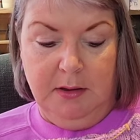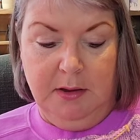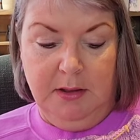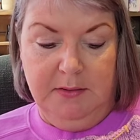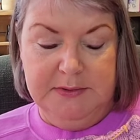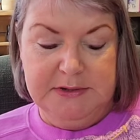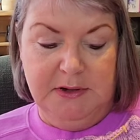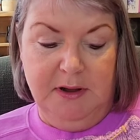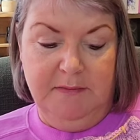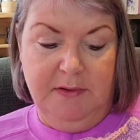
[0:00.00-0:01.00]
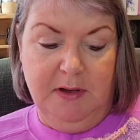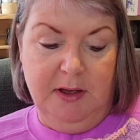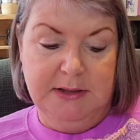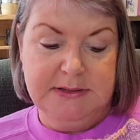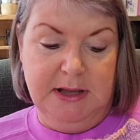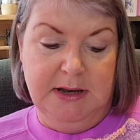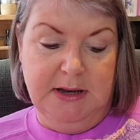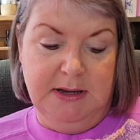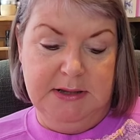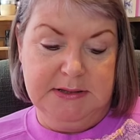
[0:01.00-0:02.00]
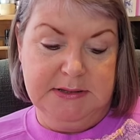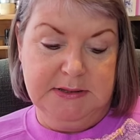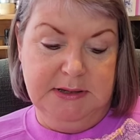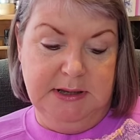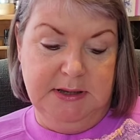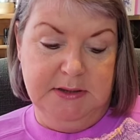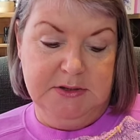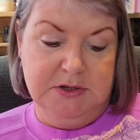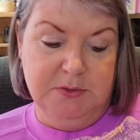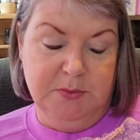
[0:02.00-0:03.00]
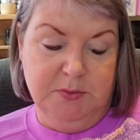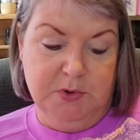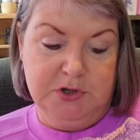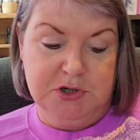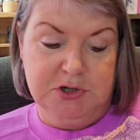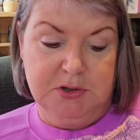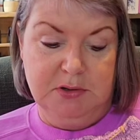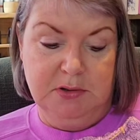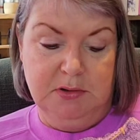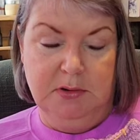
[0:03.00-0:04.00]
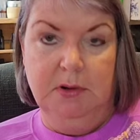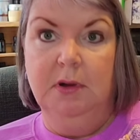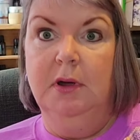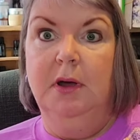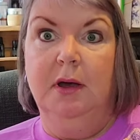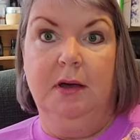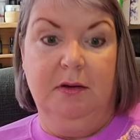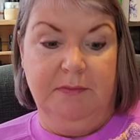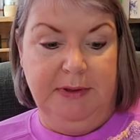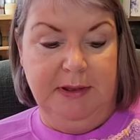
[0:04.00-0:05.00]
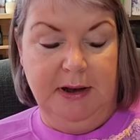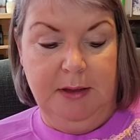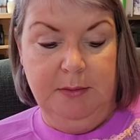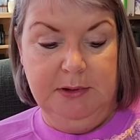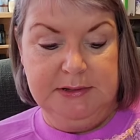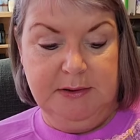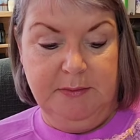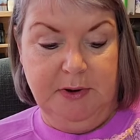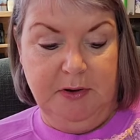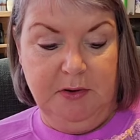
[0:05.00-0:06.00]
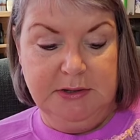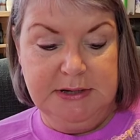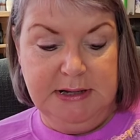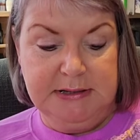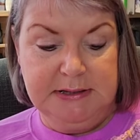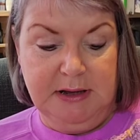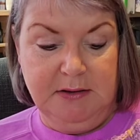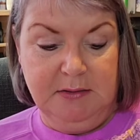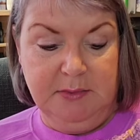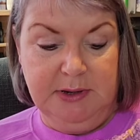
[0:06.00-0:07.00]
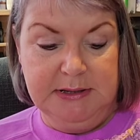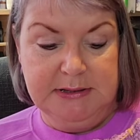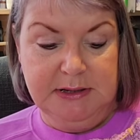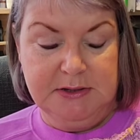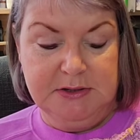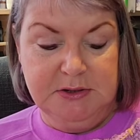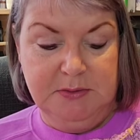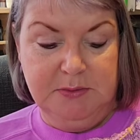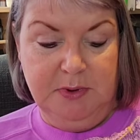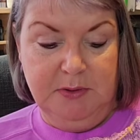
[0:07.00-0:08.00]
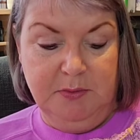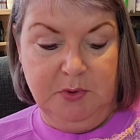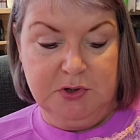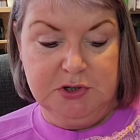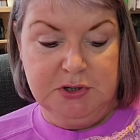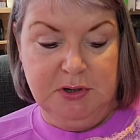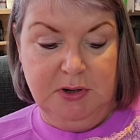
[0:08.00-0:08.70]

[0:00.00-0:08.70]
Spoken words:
colour is Love Hearts, and it is the Superwash. I can't read the label because I'm wearing contacts. Hang on, what is it? Superwash.